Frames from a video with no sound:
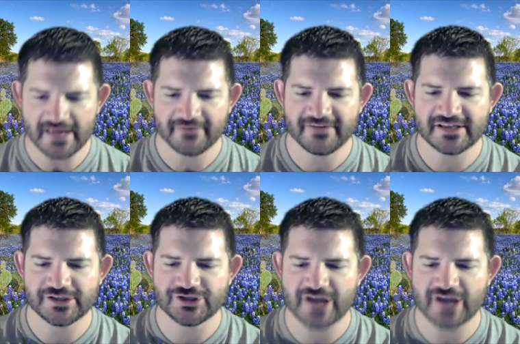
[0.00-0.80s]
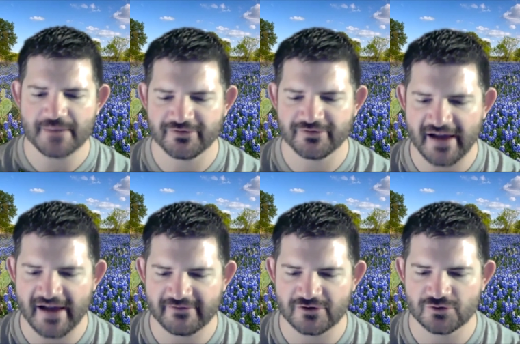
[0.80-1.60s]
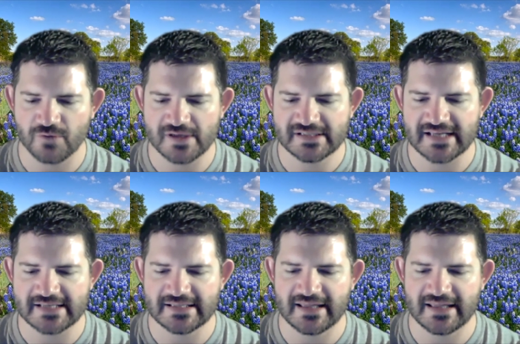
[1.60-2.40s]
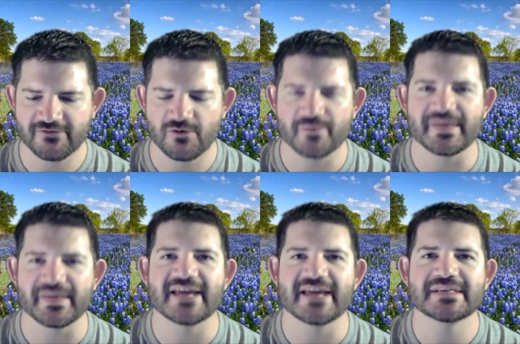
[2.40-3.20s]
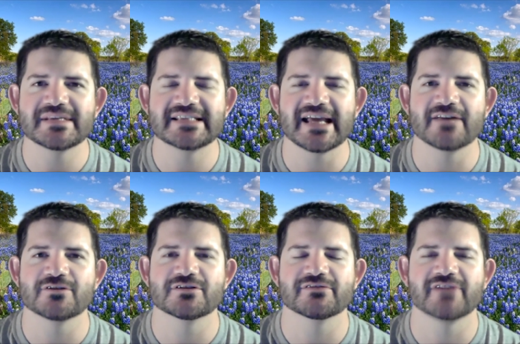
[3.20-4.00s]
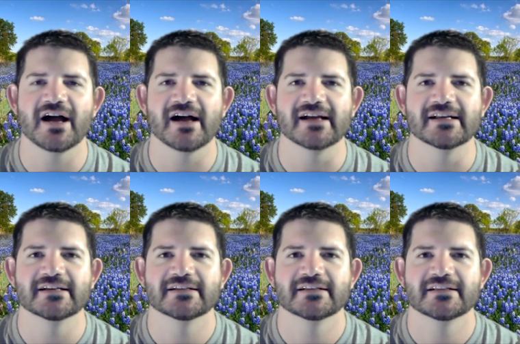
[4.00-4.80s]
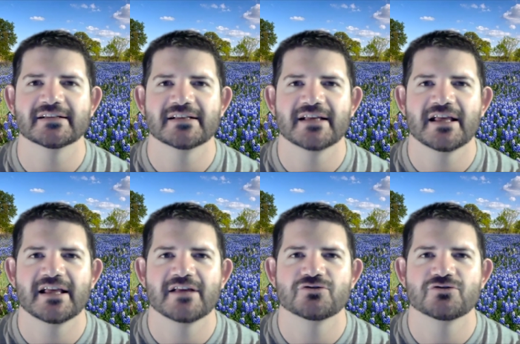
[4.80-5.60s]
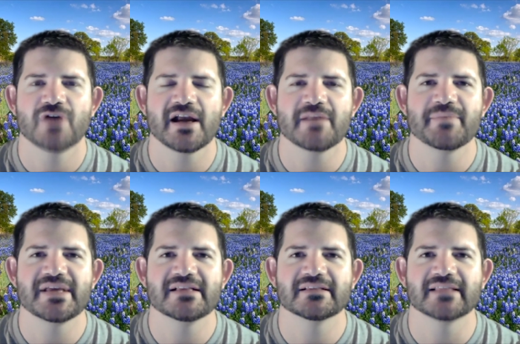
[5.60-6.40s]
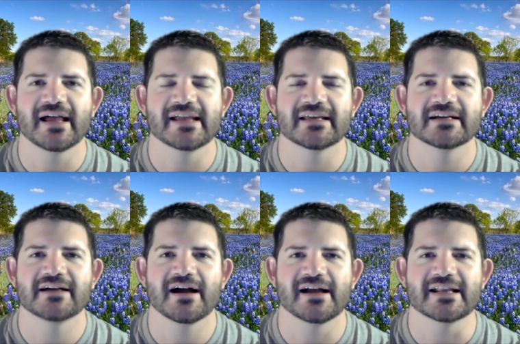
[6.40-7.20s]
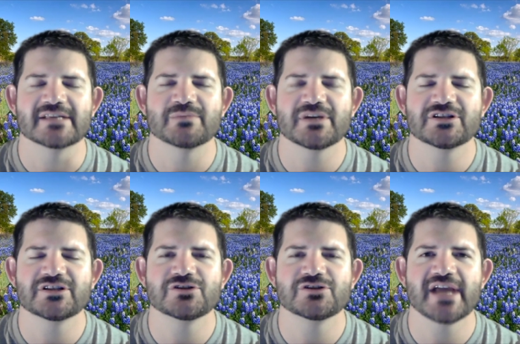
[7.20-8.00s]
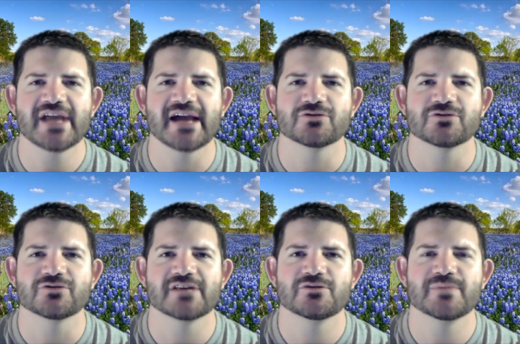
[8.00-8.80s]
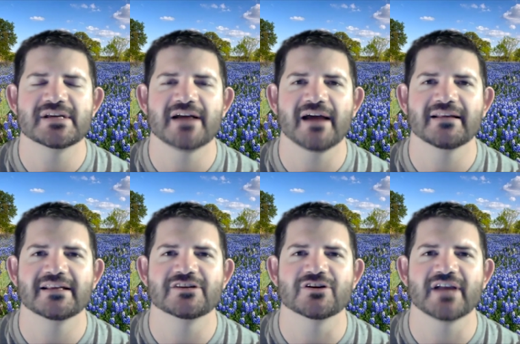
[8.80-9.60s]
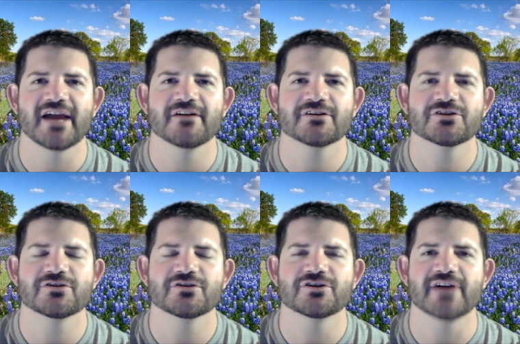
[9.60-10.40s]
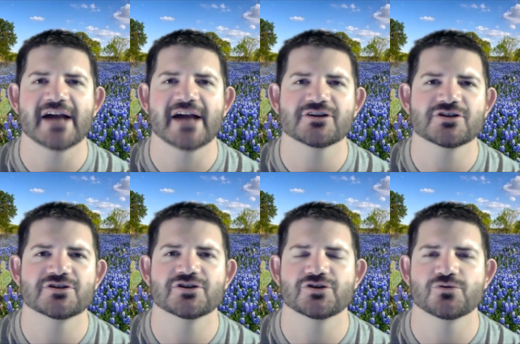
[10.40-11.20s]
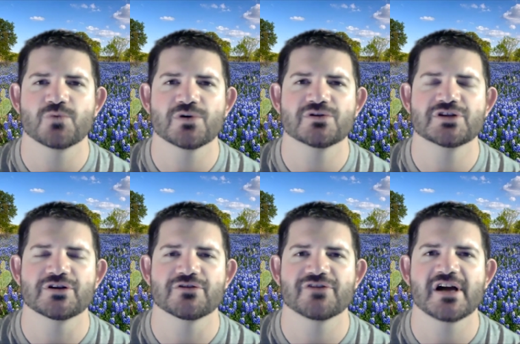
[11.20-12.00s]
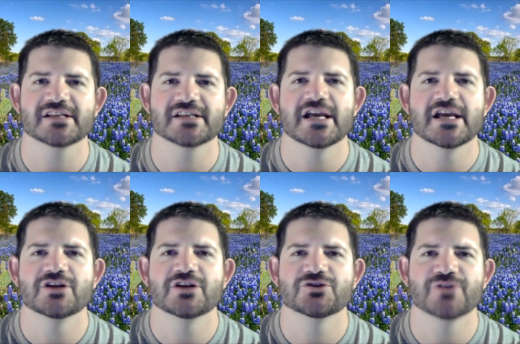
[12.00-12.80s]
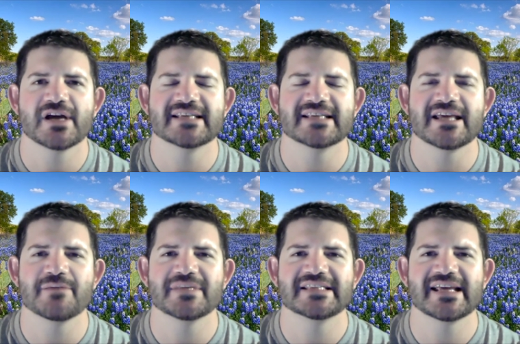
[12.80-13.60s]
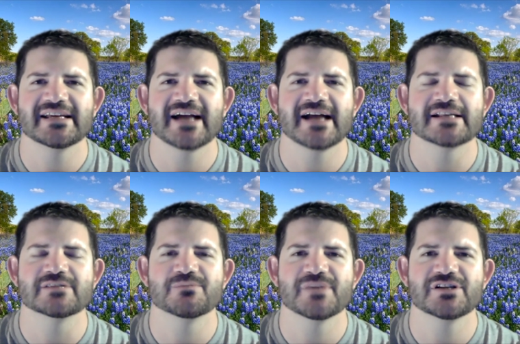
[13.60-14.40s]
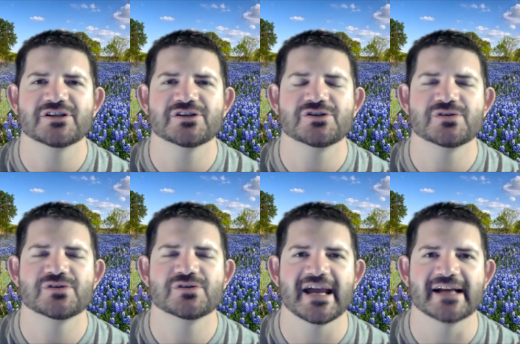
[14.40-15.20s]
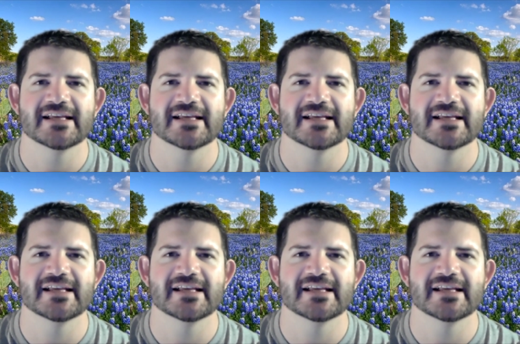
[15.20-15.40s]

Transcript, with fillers: Ephesians chapter 5, verse 1 says, Therefore be imitators of God. Try to be like God as much as you can. Try to be godly in your character, and your actions, and your words, and your thoughts. Try to imitate God as much as you can.